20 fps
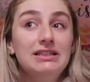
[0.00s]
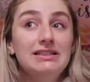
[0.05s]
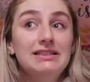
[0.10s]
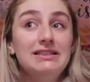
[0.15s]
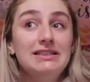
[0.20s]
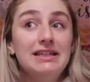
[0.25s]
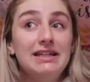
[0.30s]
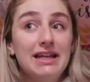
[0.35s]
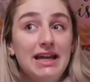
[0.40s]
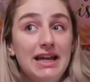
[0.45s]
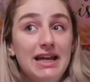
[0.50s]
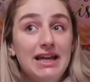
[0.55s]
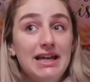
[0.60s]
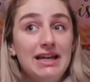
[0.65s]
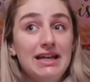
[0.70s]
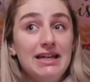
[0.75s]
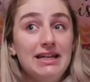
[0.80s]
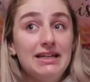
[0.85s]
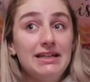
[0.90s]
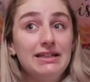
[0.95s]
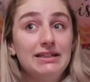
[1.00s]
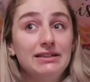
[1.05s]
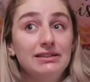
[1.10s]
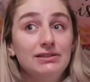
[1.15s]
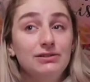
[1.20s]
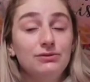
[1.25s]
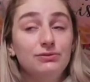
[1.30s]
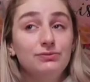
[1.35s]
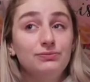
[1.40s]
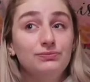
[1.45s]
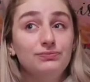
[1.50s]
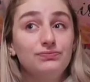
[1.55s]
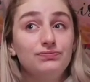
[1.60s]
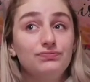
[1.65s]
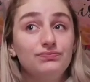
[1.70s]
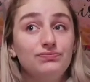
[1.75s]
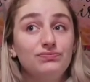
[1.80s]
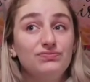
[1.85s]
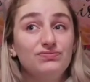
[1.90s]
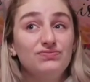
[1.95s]
today
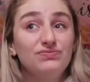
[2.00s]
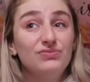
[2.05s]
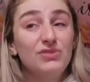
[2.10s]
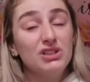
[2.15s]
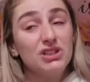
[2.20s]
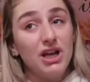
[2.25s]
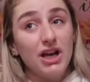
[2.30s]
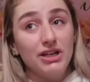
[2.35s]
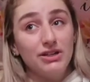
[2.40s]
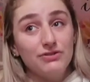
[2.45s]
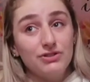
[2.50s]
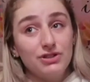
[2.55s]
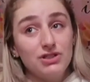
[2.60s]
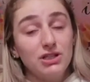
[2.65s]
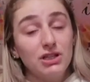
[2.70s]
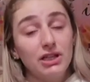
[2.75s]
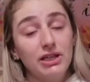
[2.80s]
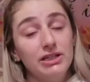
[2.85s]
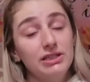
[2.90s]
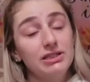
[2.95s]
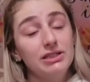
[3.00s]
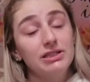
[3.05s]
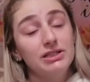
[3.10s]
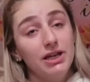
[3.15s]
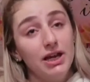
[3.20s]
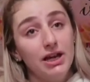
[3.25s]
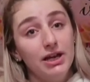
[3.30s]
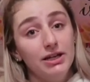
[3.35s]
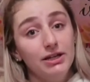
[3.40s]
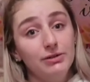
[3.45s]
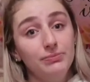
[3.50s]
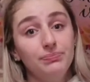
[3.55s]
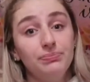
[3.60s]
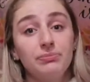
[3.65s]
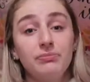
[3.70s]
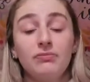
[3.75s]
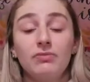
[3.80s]
was kind of just a lazy day.